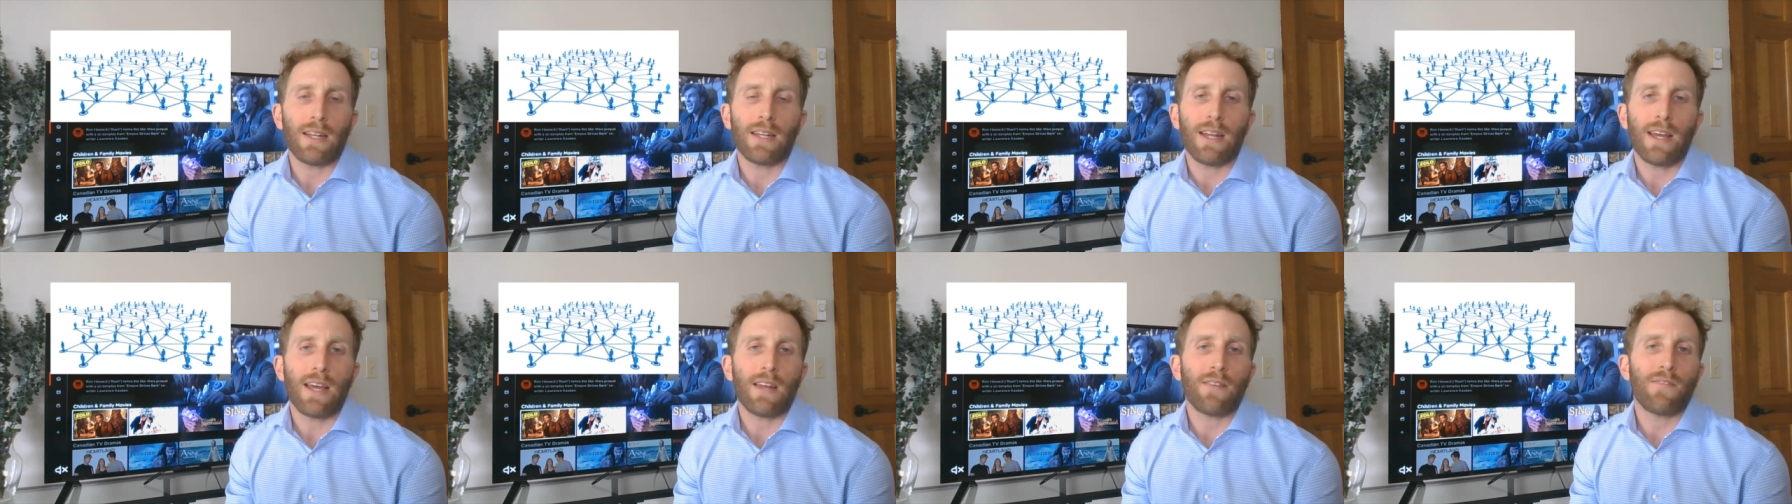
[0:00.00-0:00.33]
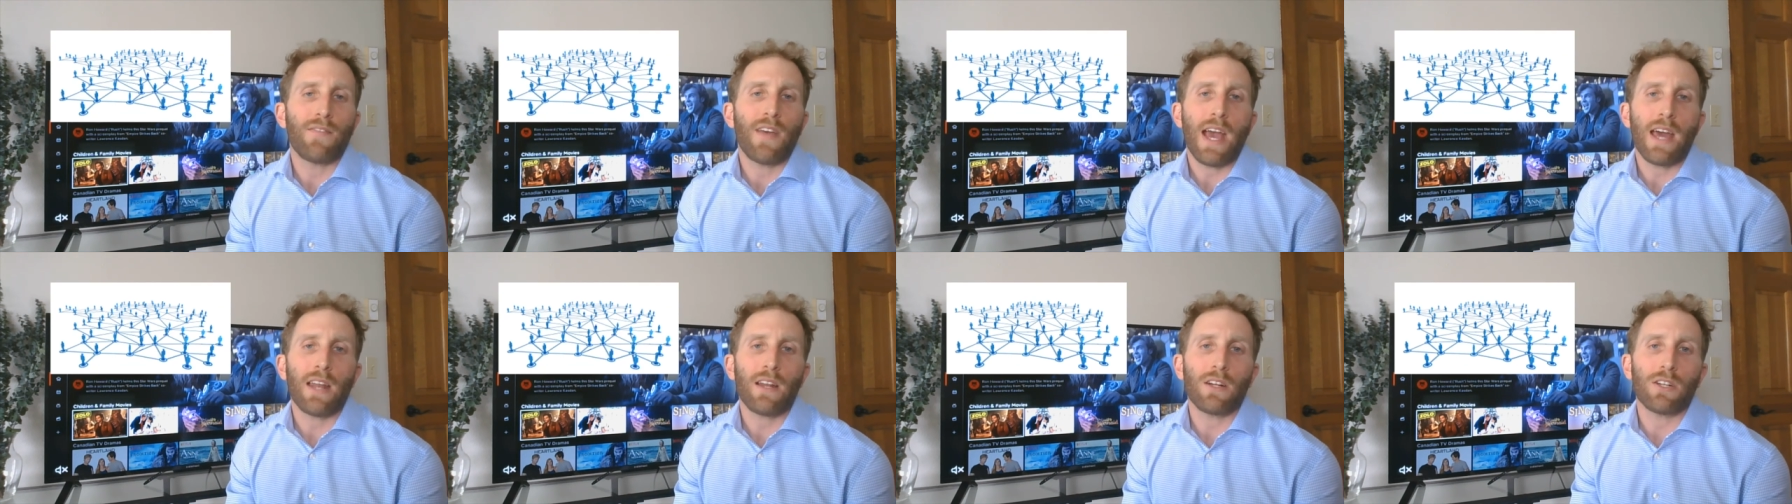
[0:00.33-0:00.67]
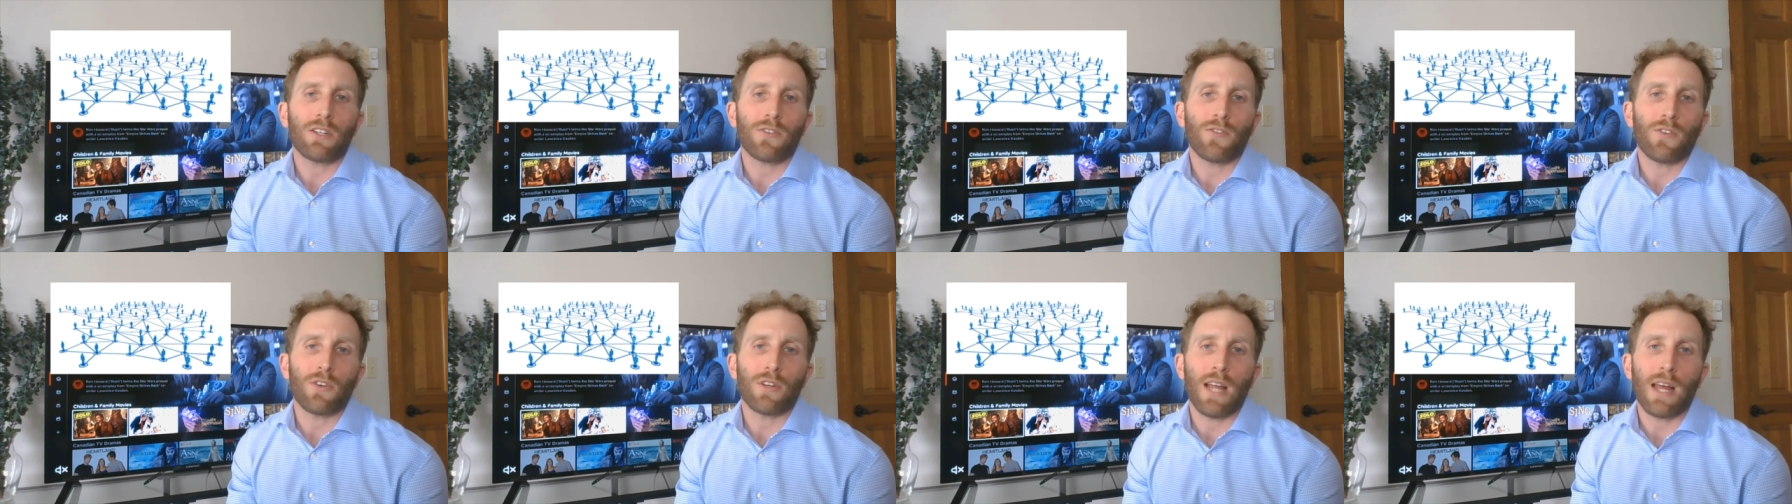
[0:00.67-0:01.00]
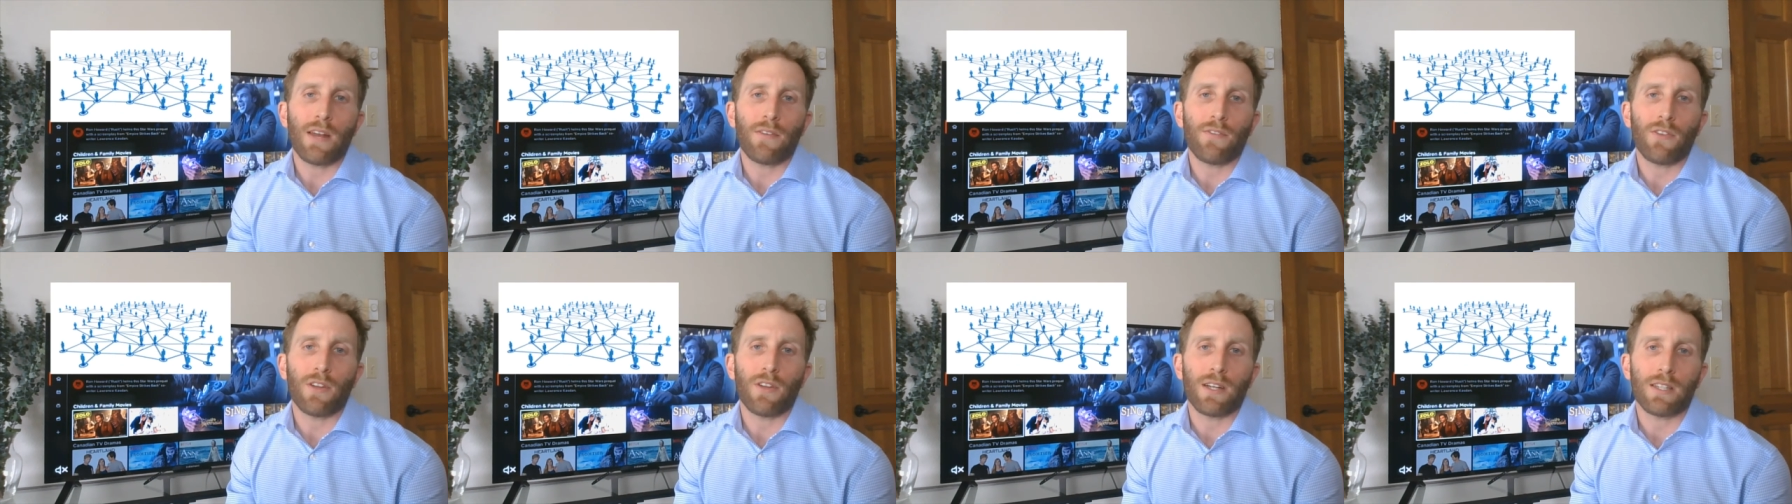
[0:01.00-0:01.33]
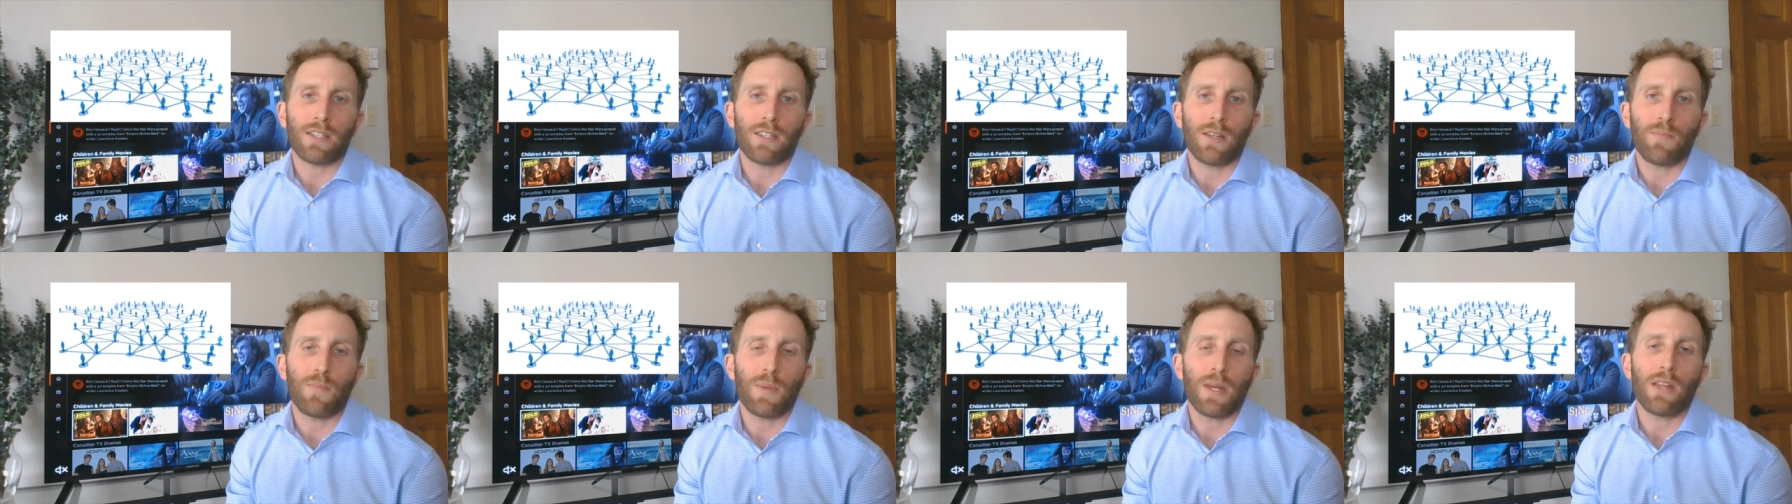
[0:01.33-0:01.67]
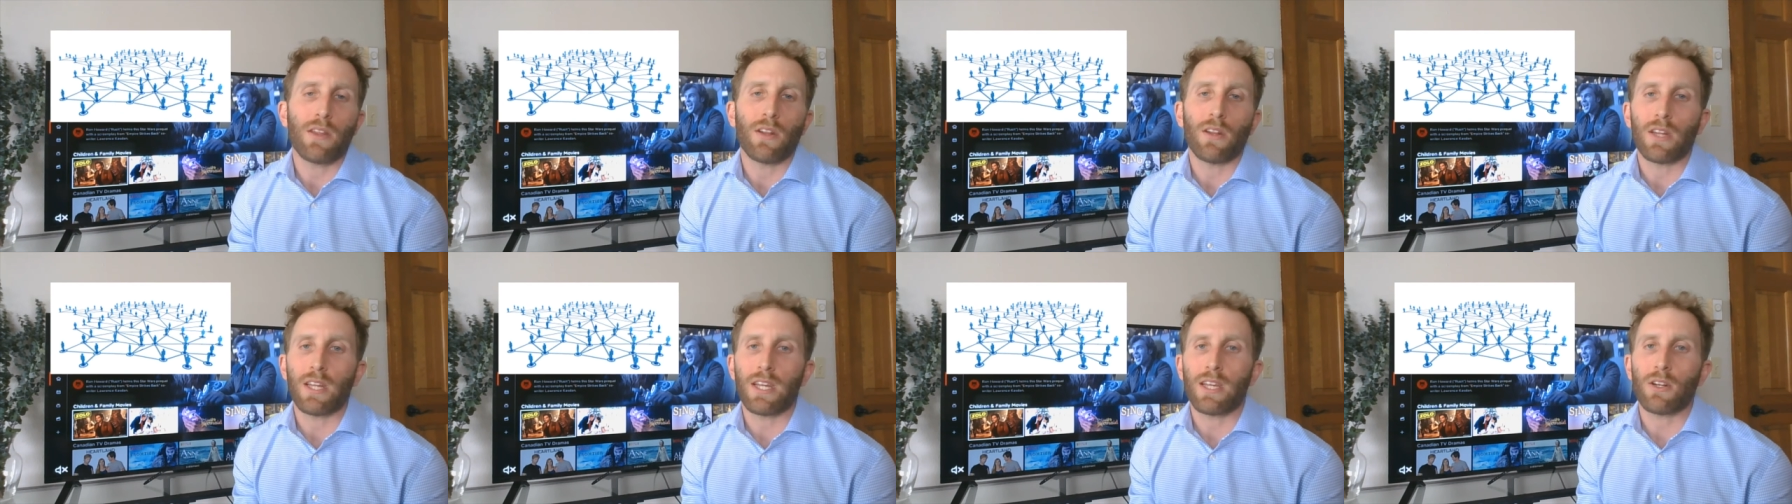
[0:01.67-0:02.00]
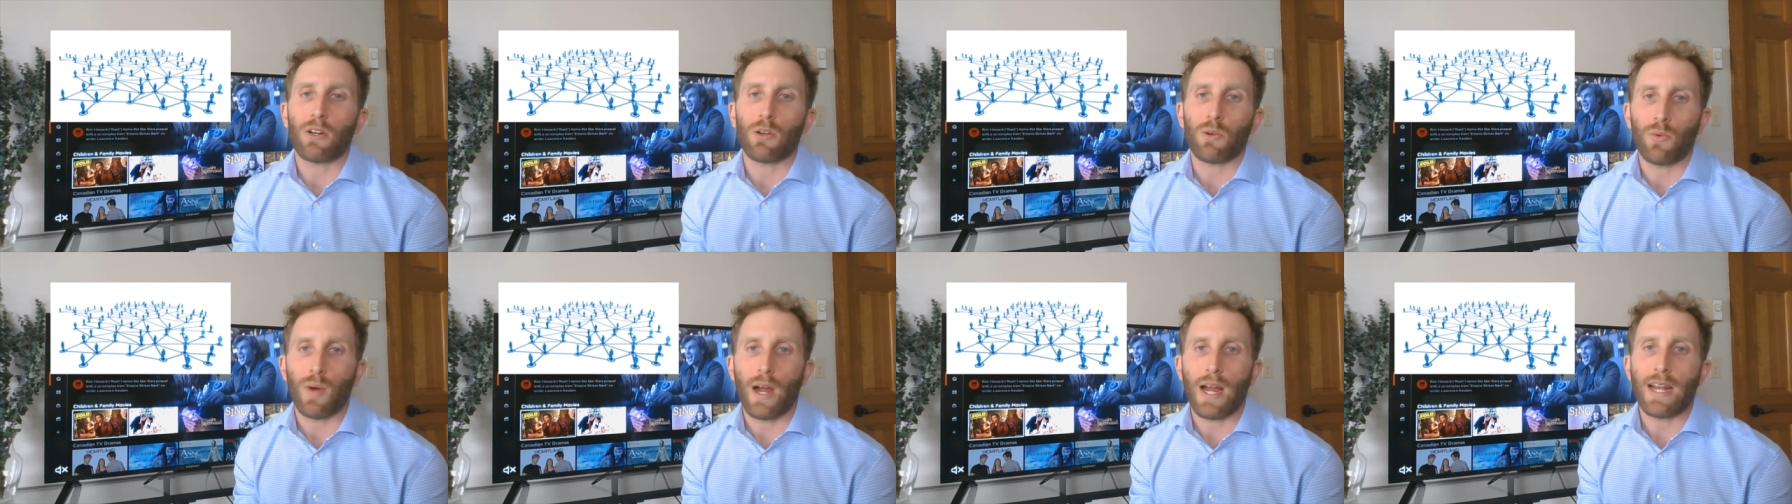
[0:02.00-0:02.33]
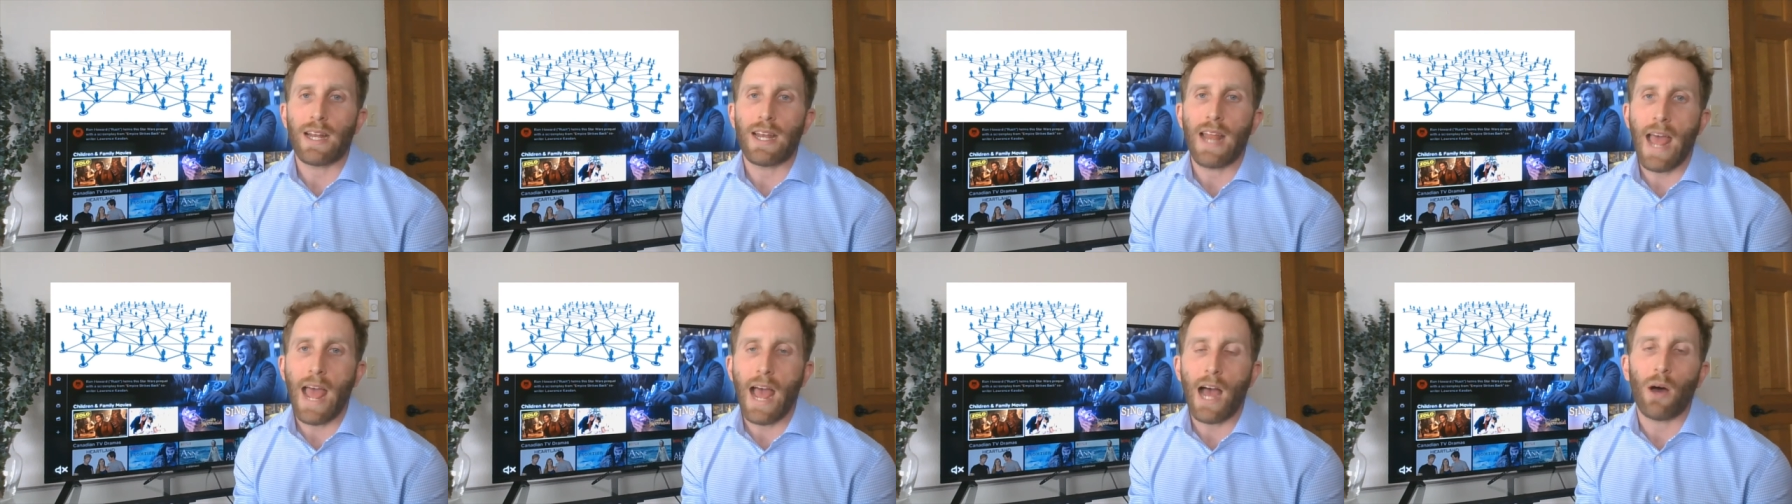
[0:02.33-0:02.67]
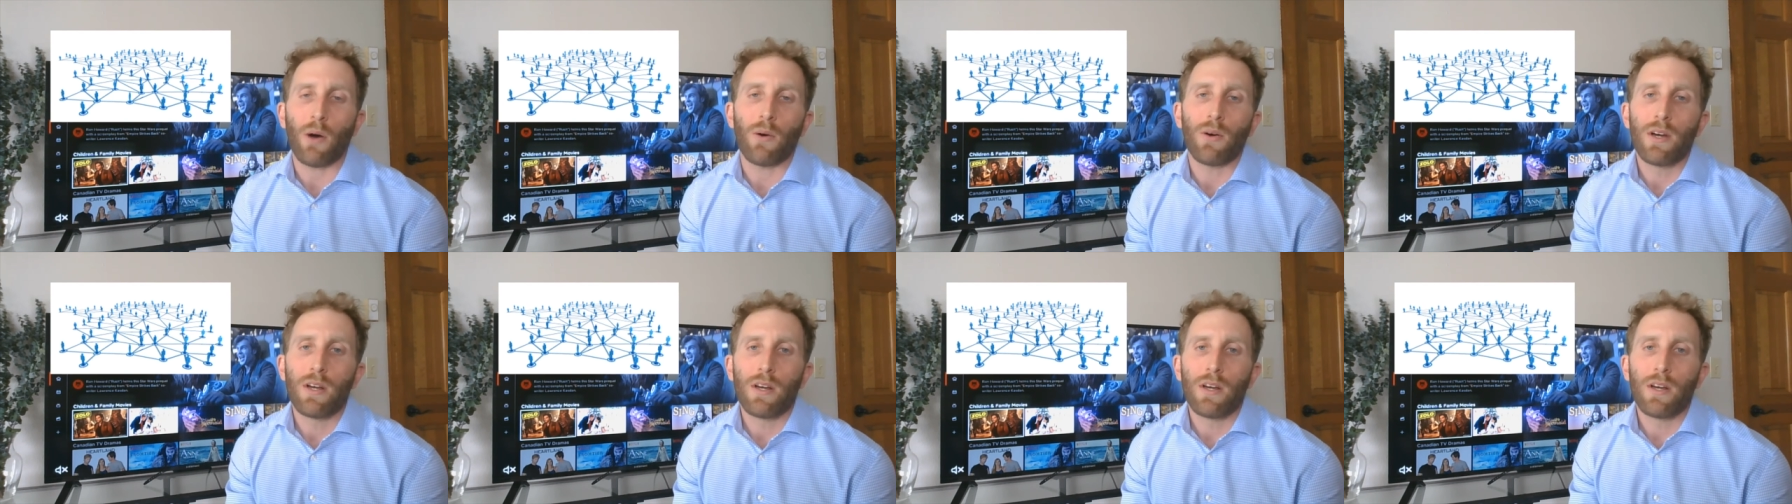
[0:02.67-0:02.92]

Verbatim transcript: an advantage for Netflix to be the leader right now.